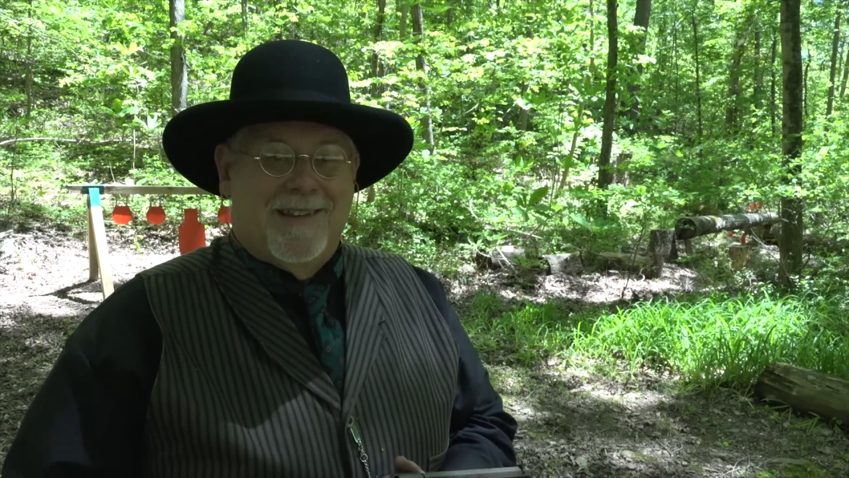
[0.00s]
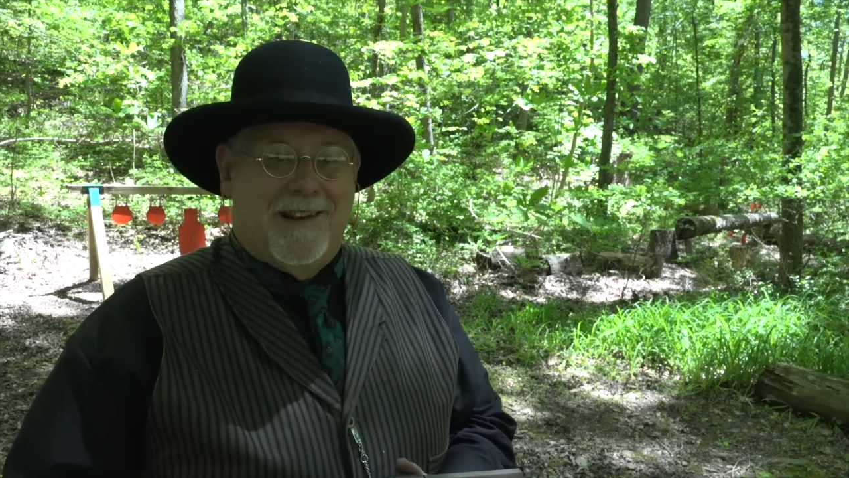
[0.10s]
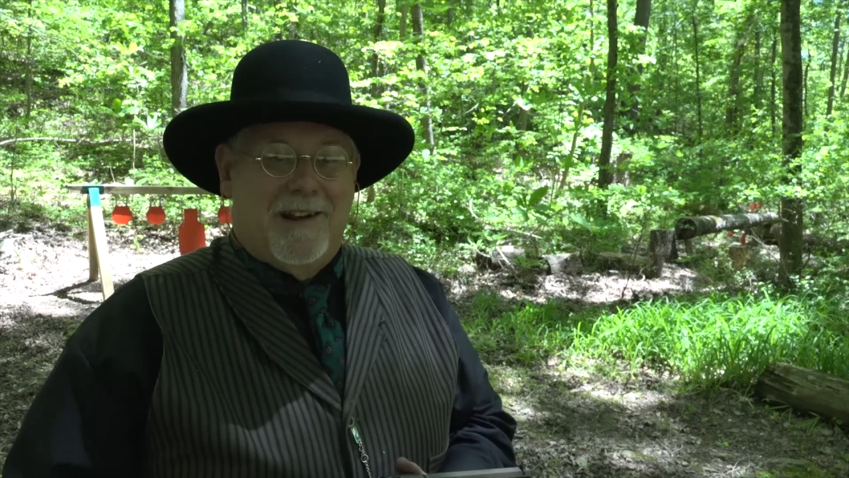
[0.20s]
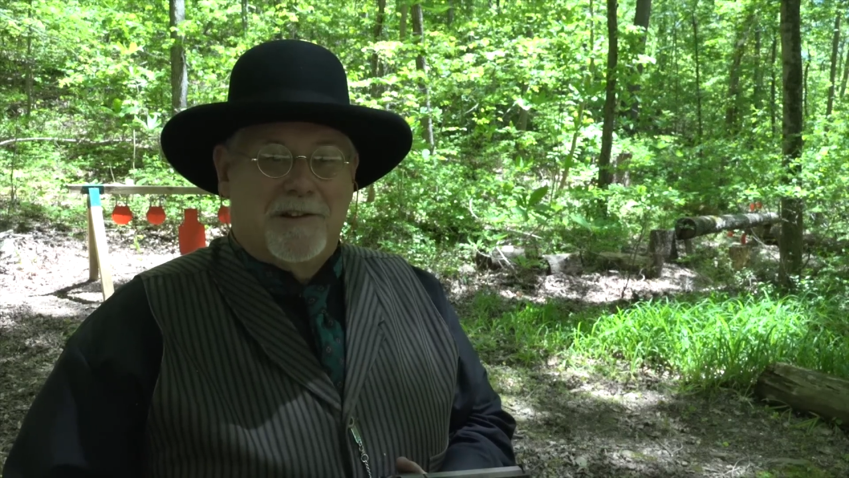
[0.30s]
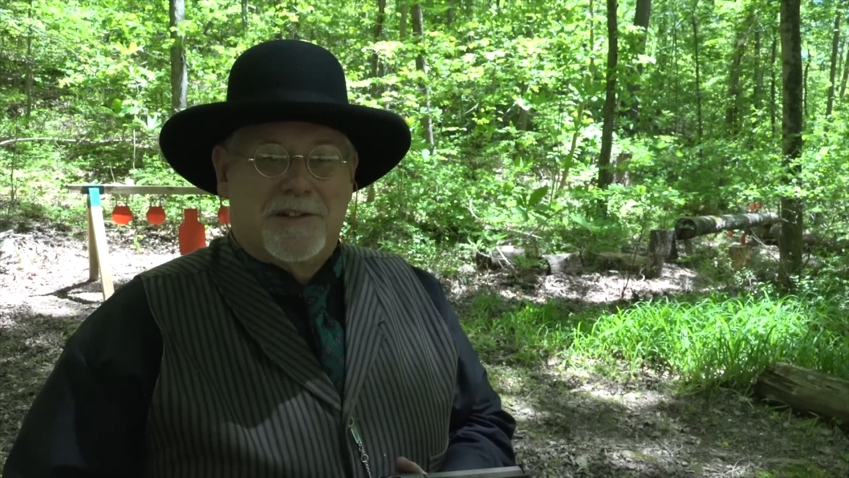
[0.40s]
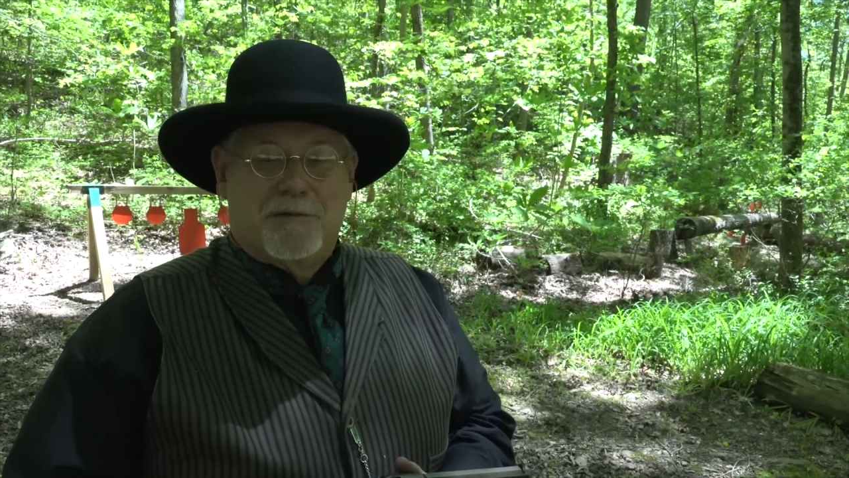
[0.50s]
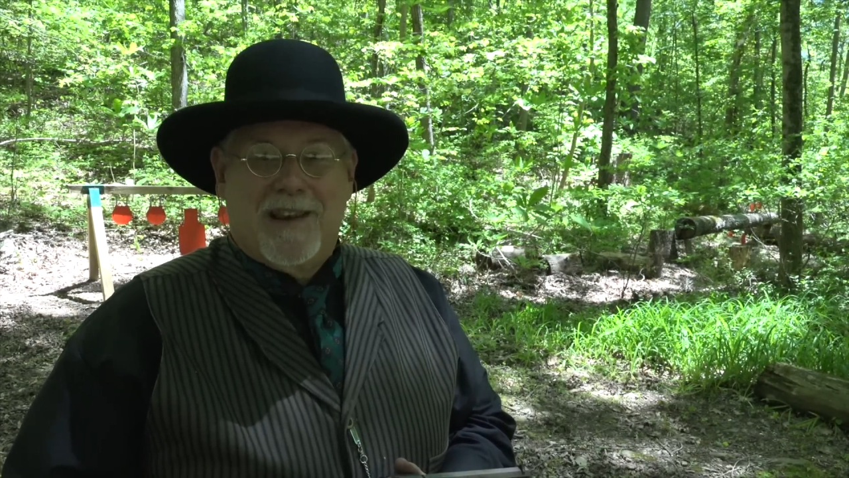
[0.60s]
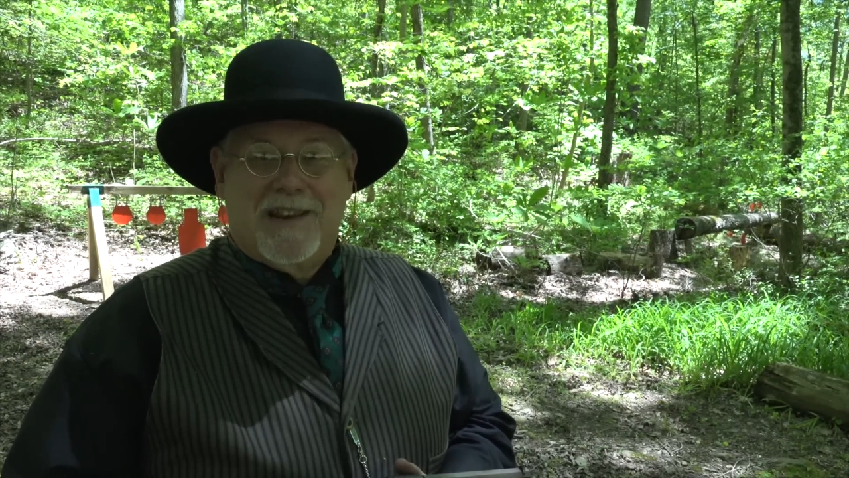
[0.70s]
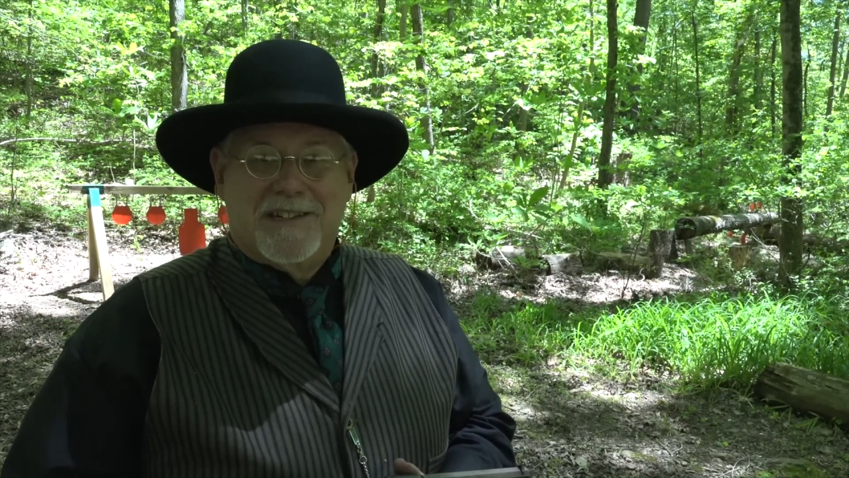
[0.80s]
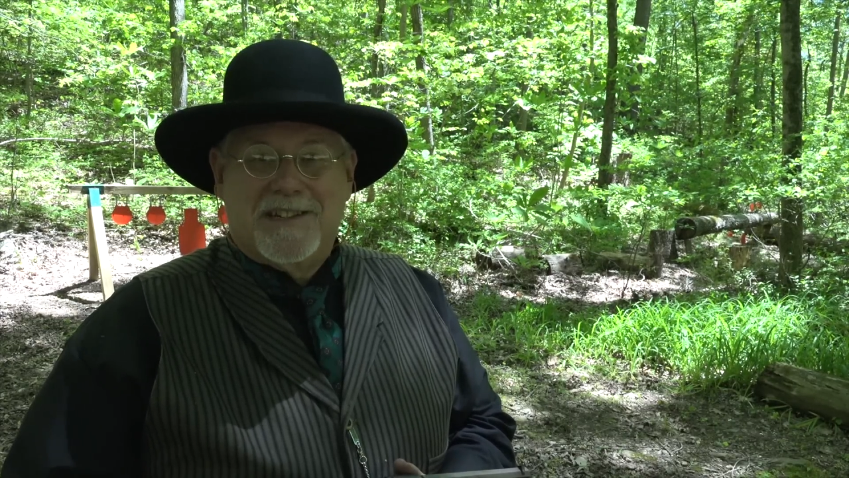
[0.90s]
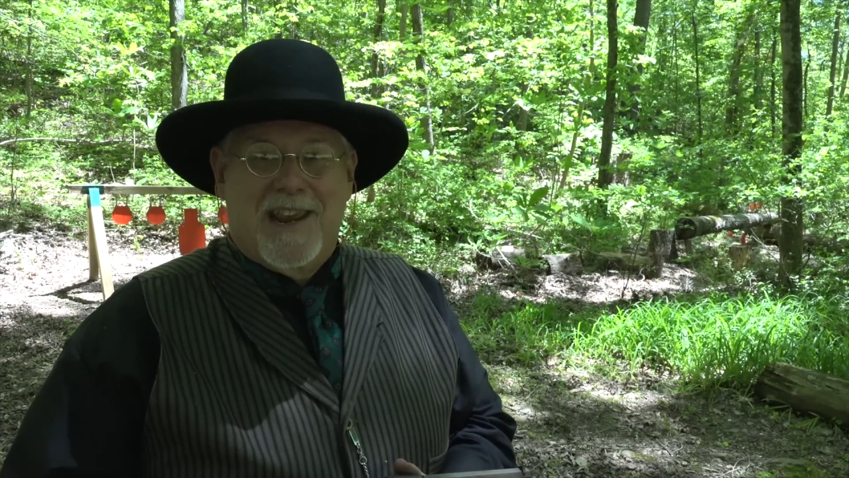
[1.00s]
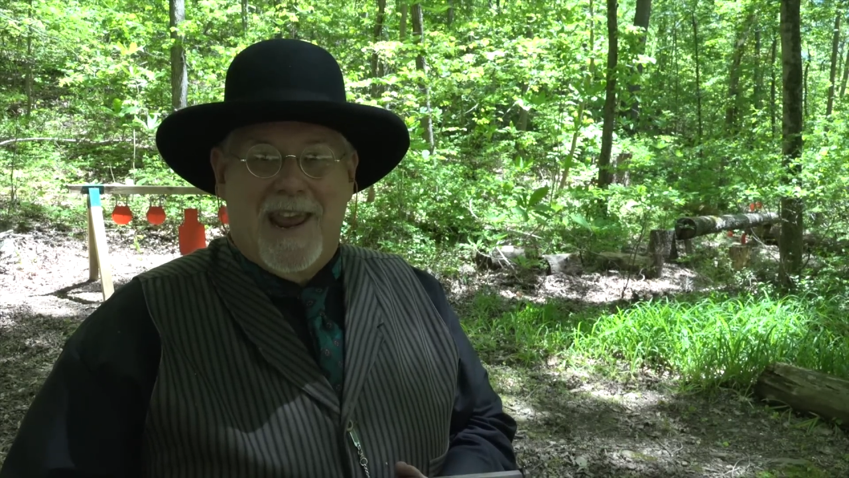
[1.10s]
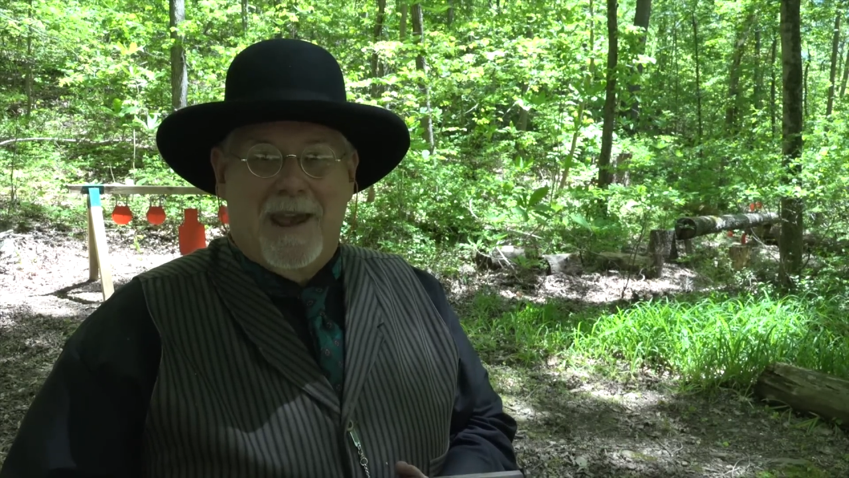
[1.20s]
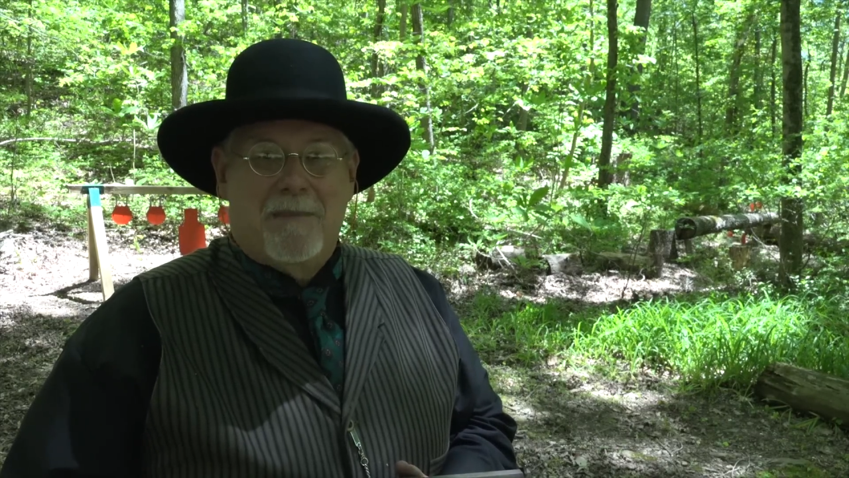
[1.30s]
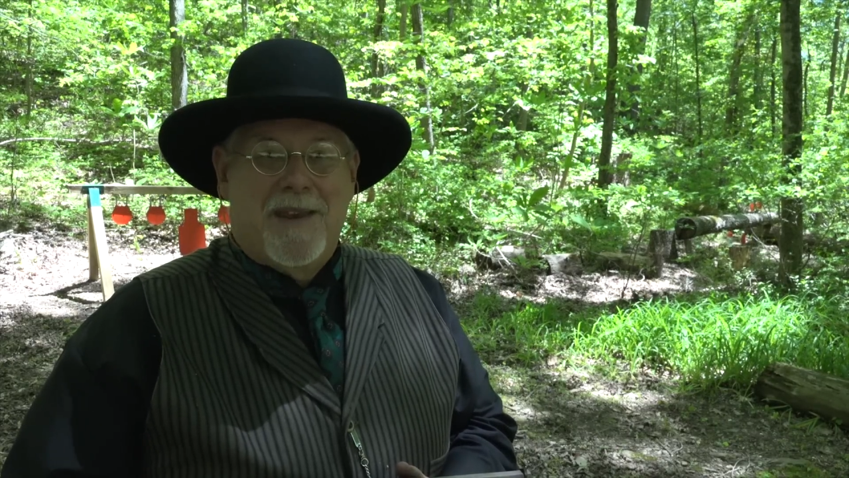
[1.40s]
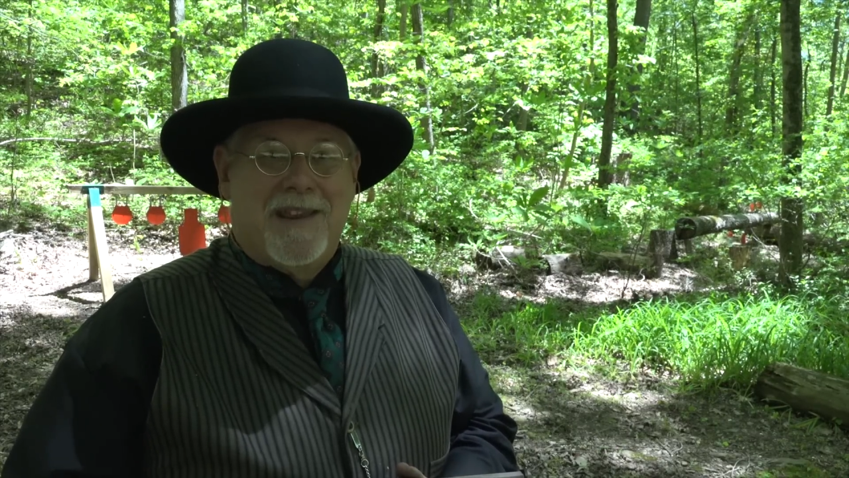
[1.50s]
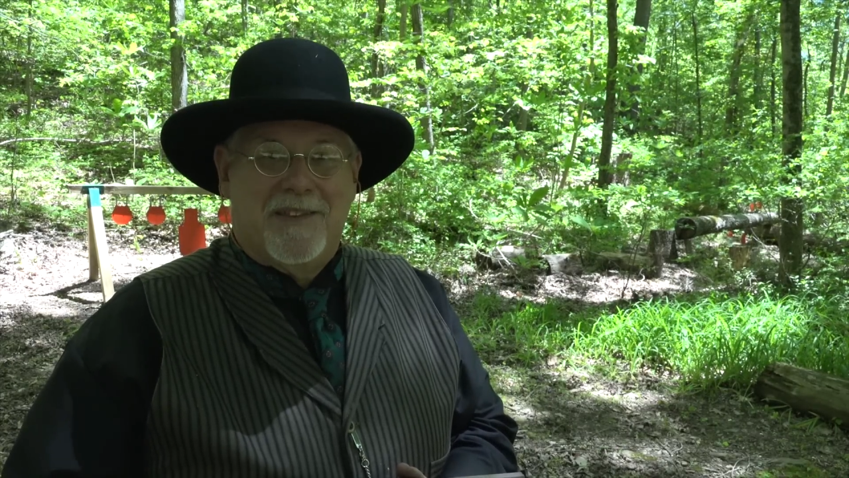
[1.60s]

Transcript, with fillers: you know, Swinging Sam